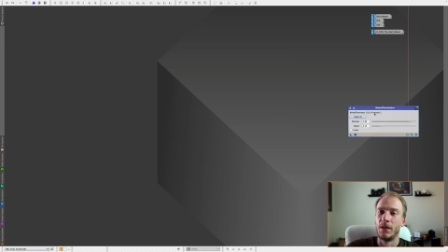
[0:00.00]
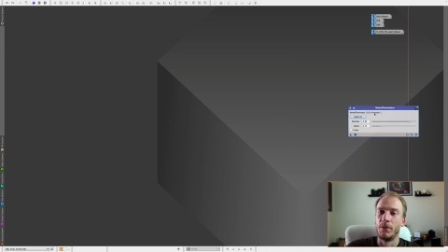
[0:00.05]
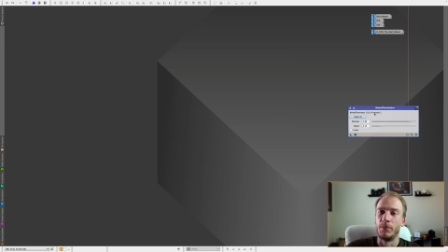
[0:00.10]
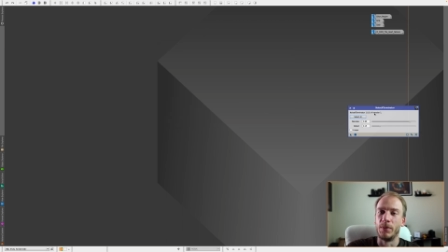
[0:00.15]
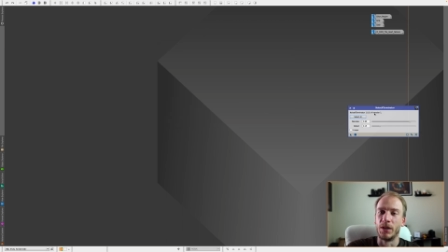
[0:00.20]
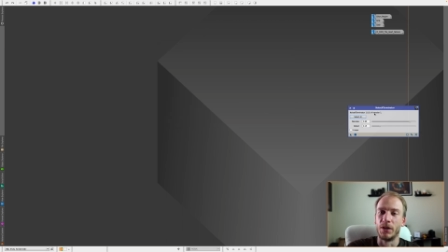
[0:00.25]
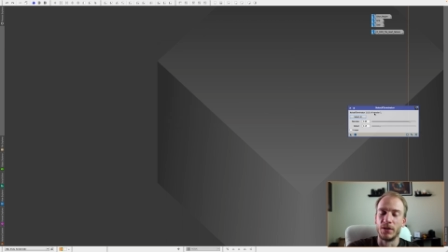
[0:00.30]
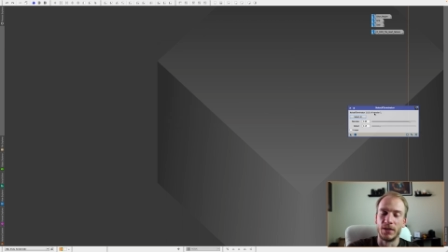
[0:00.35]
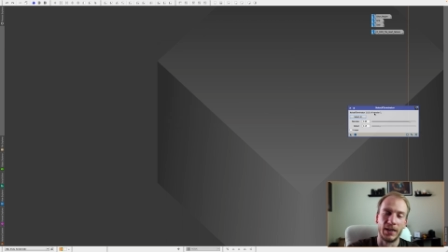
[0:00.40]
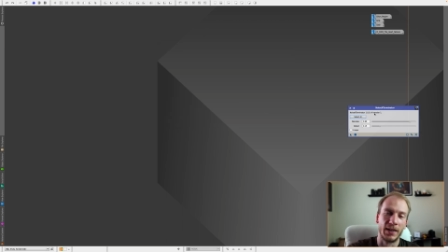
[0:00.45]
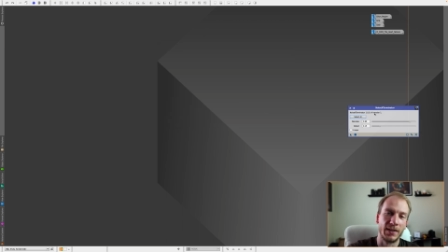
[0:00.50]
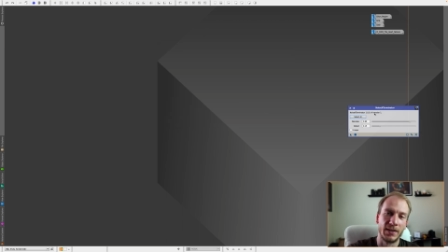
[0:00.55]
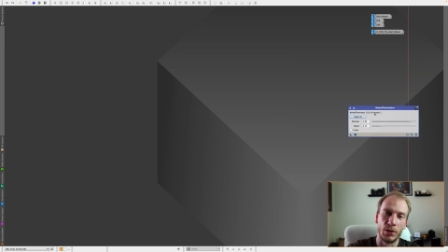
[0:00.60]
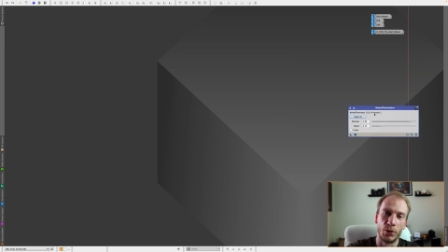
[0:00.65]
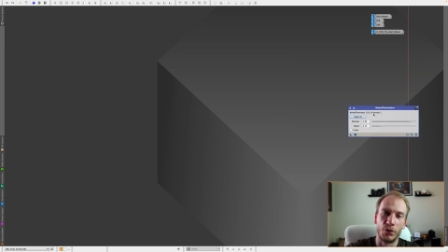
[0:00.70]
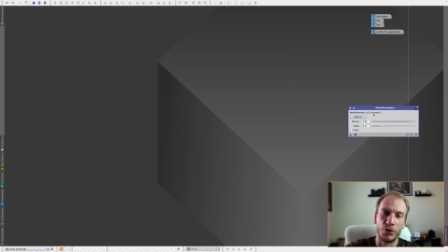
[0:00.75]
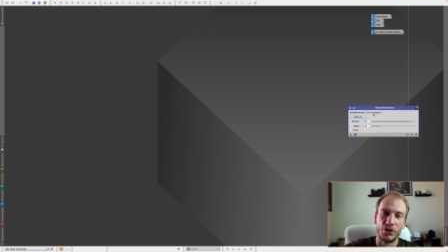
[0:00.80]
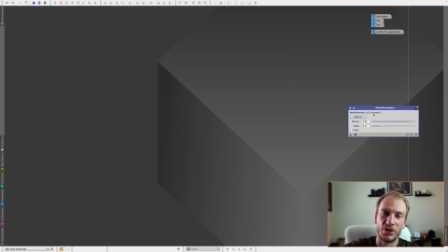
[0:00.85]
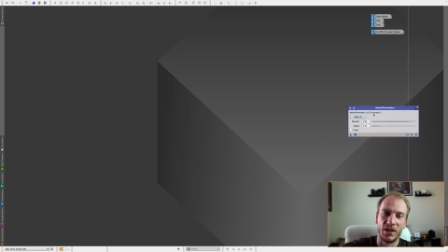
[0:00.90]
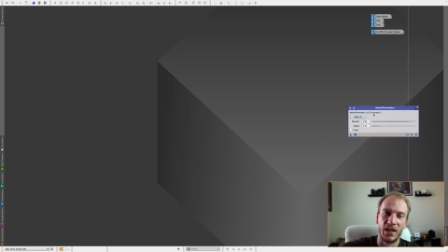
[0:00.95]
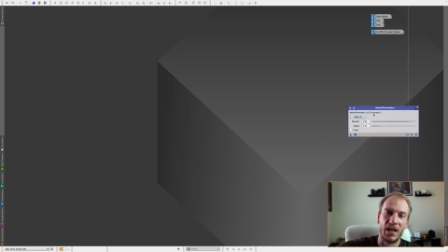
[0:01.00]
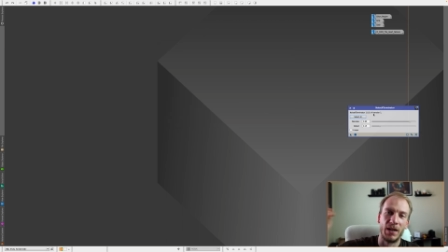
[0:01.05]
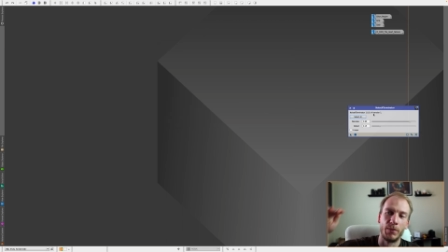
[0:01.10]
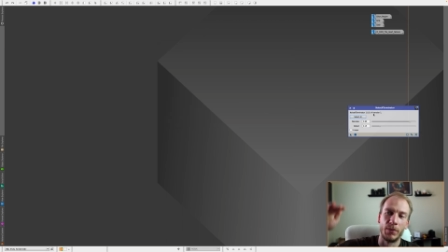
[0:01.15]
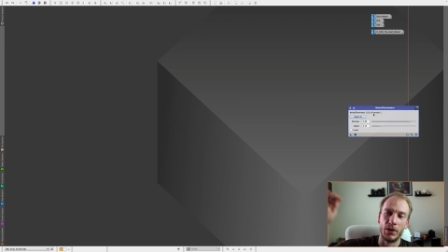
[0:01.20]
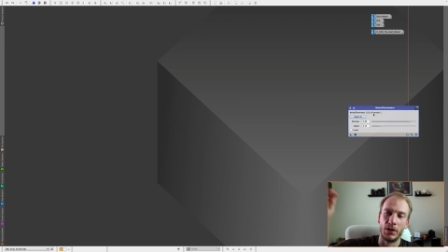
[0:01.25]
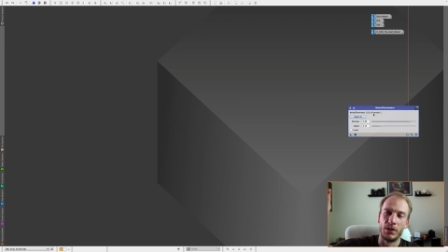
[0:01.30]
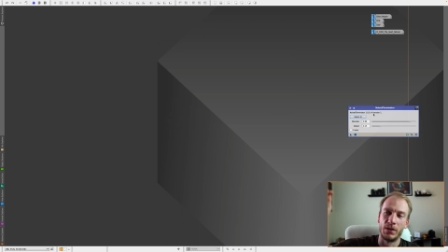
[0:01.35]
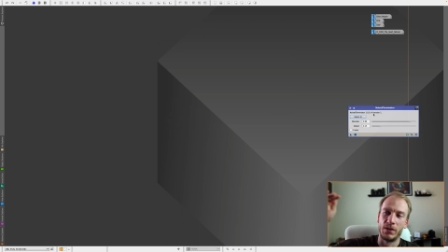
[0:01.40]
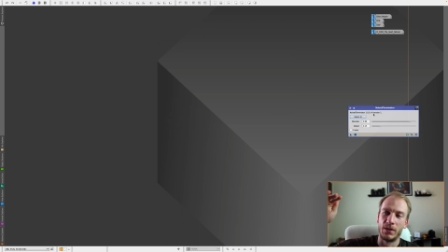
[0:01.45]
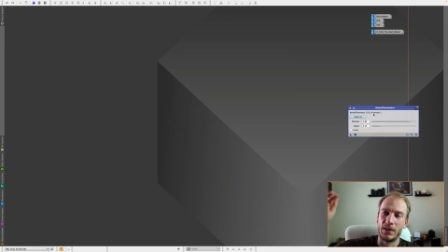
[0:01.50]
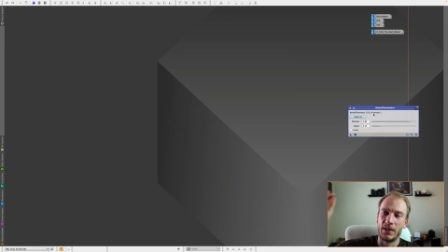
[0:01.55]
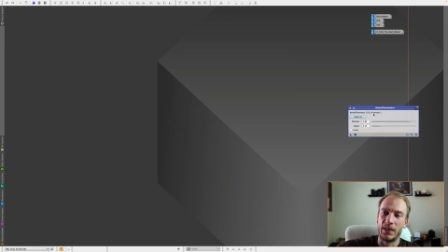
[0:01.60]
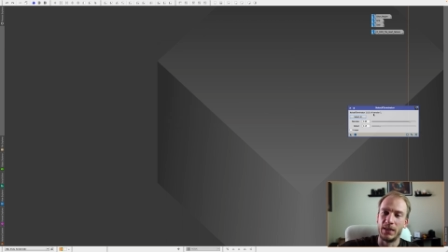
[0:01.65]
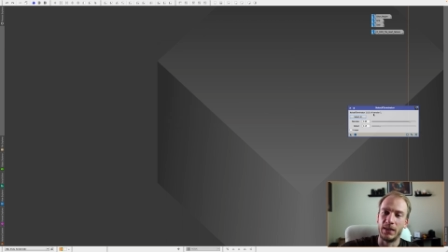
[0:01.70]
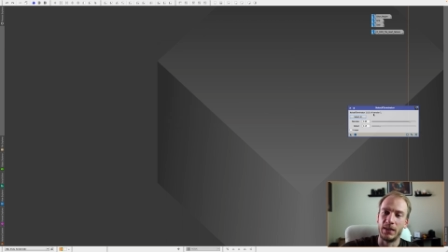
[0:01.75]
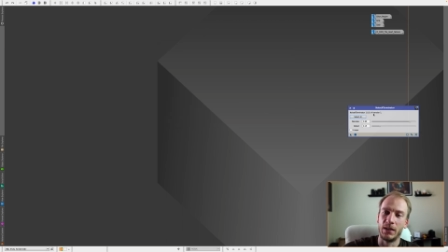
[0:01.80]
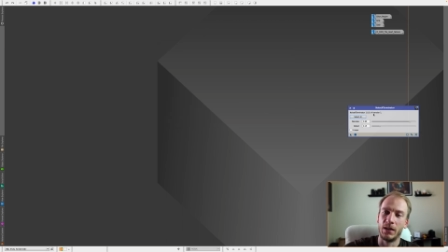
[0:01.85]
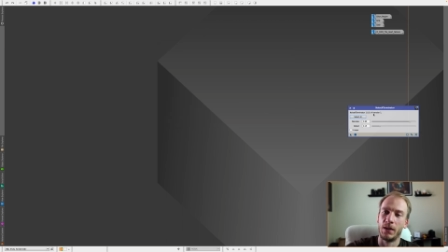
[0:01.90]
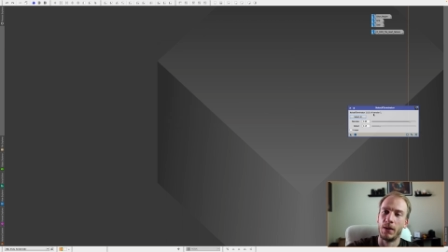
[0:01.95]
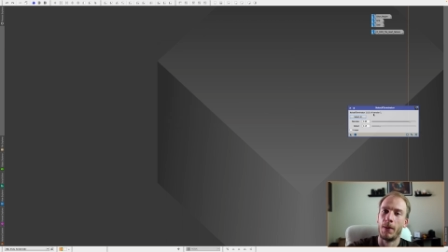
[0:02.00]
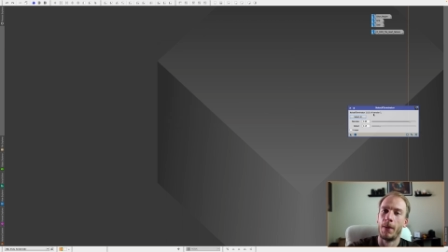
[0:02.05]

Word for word: because I guess over time uh, the